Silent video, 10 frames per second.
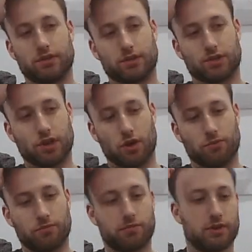
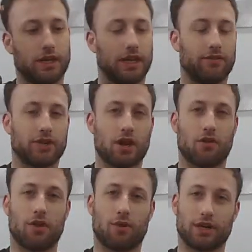So even
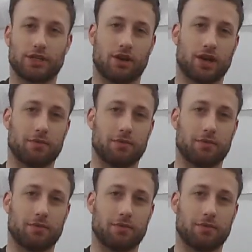though I want to talk